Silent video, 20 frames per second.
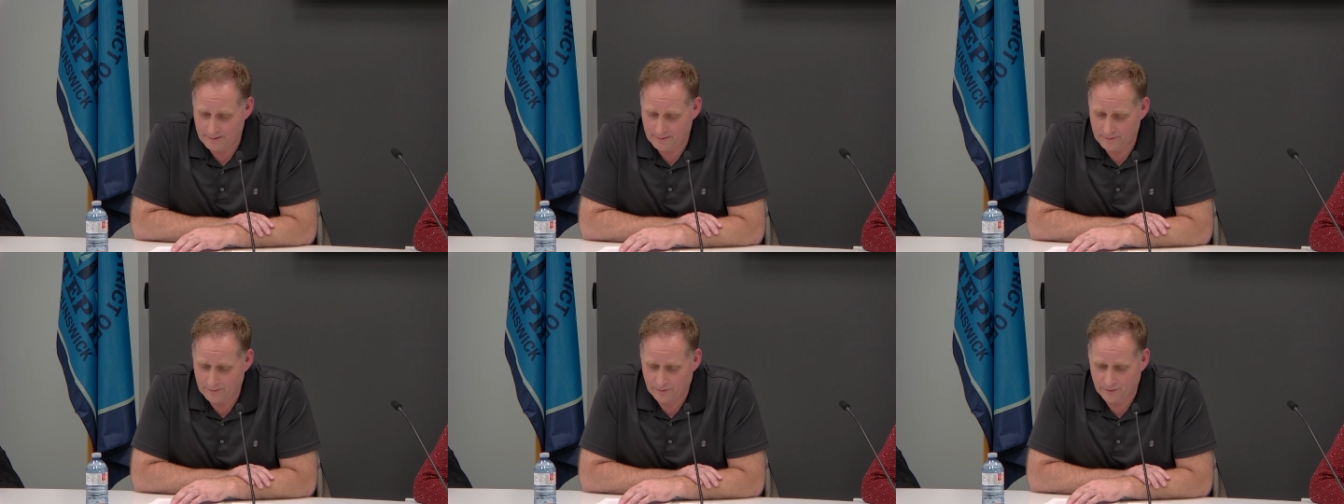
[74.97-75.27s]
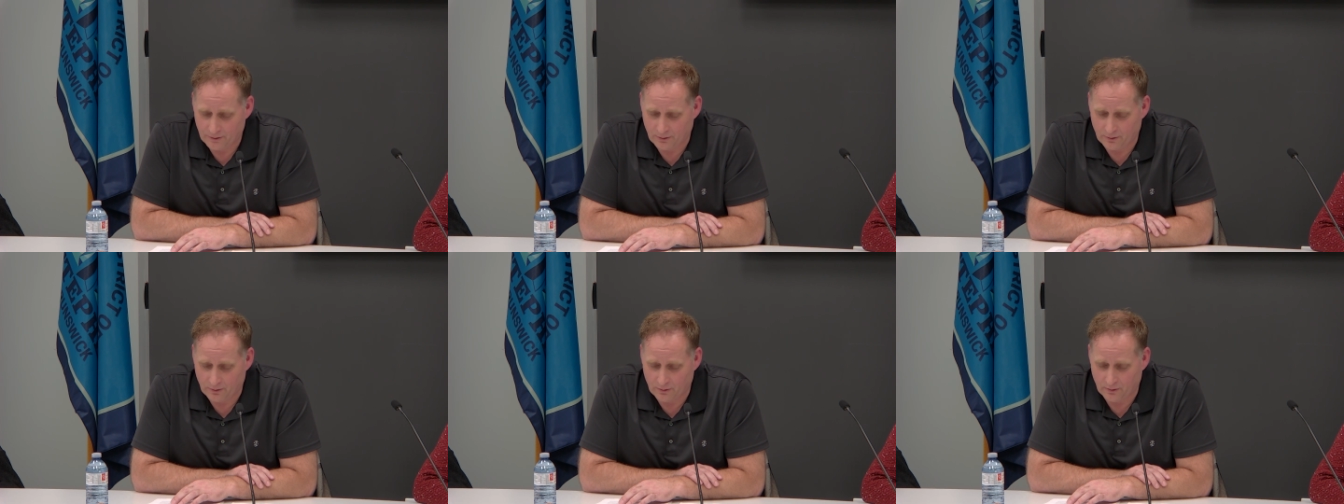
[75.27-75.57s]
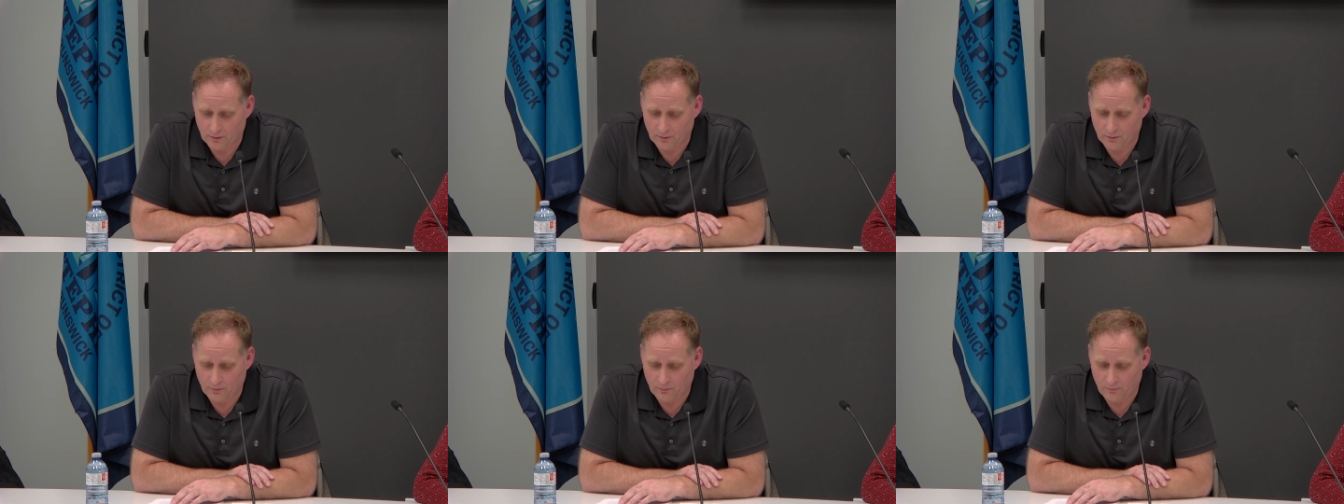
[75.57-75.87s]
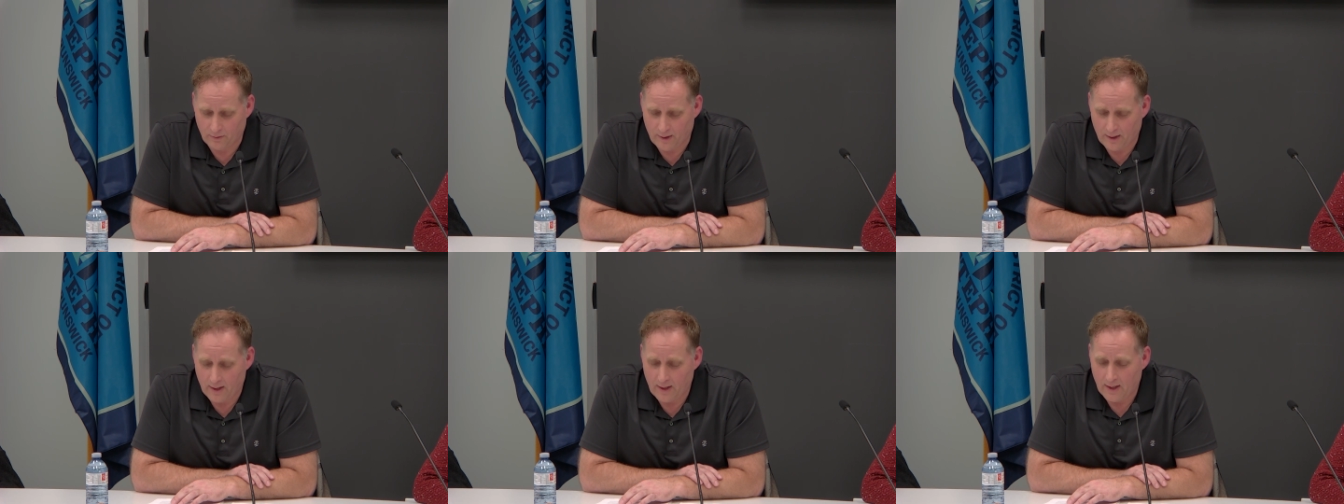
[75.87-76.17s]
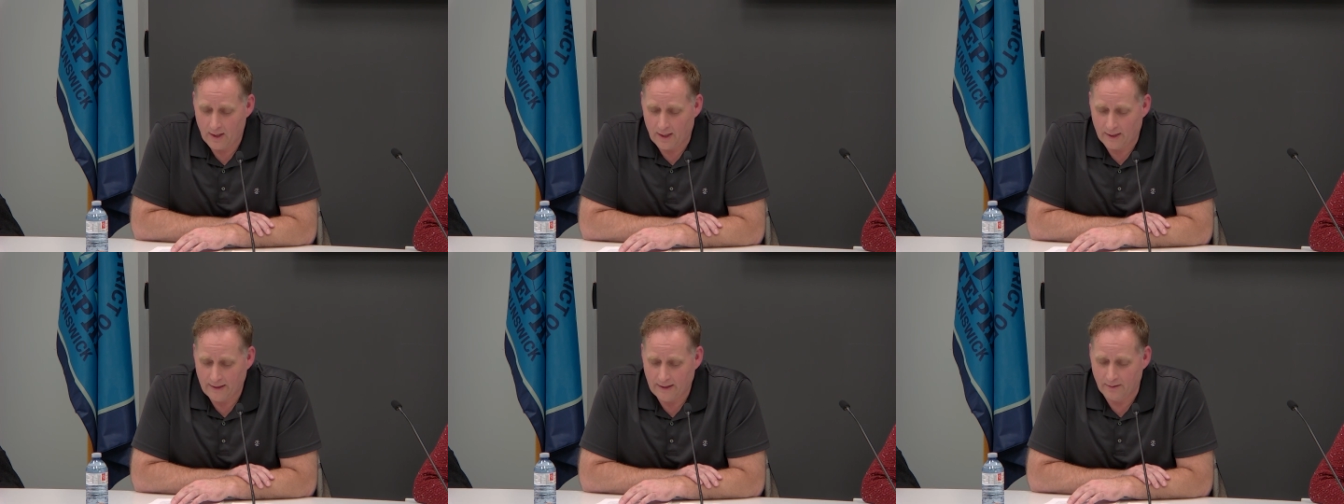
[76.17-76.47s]
So
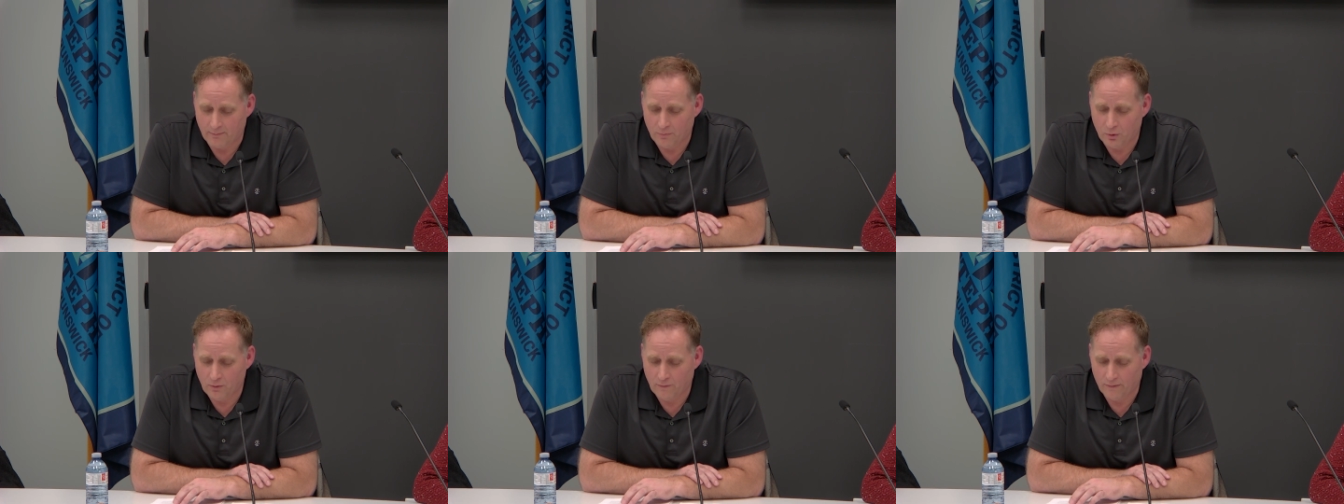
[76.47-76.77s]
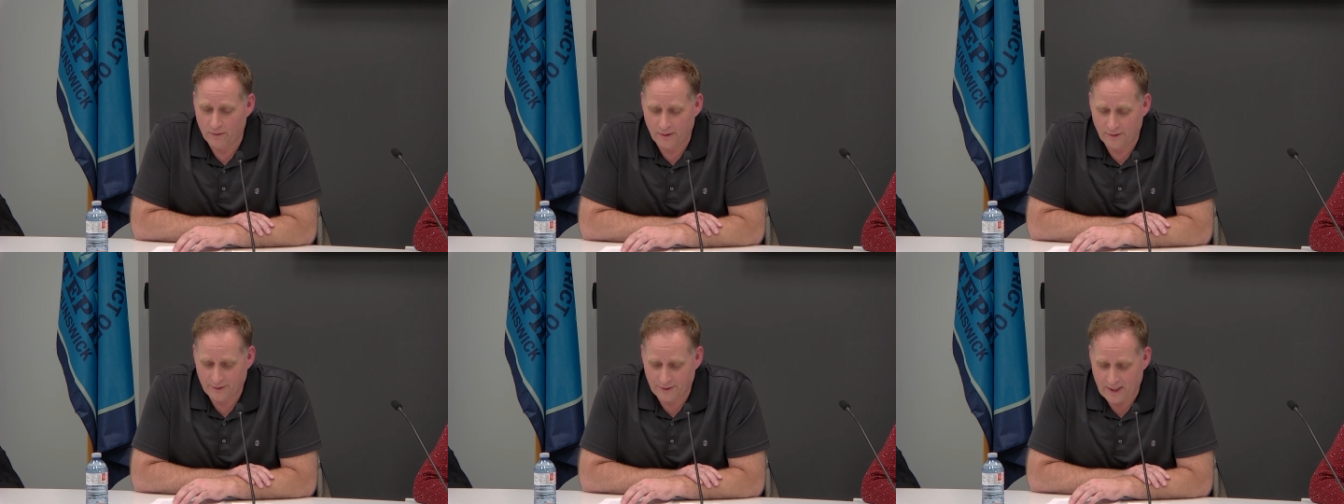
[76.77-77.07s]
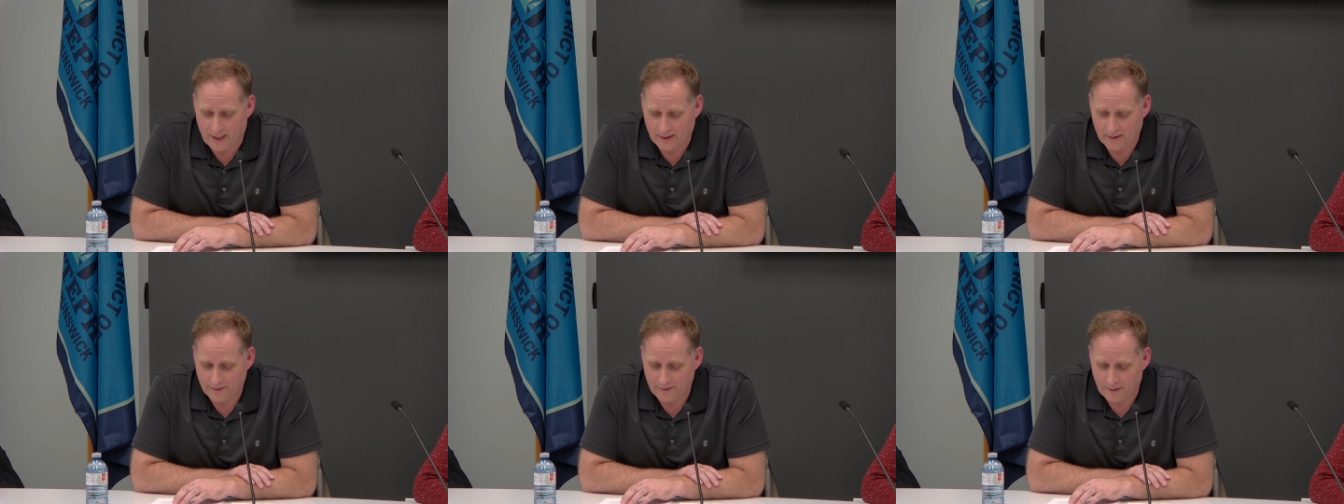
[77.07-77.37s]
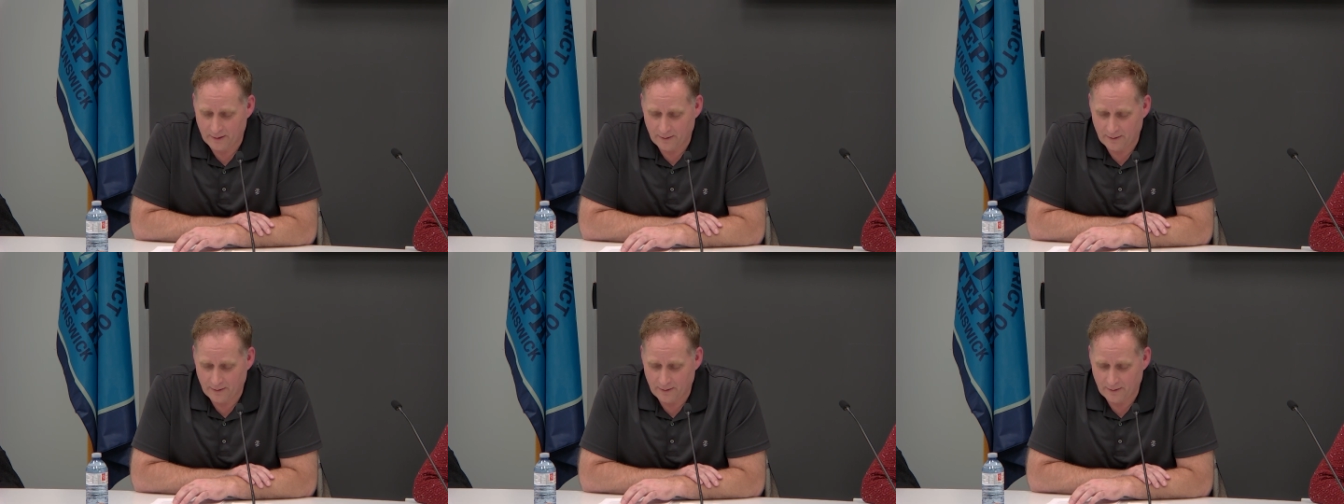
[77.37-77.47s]
I need a mover and seconder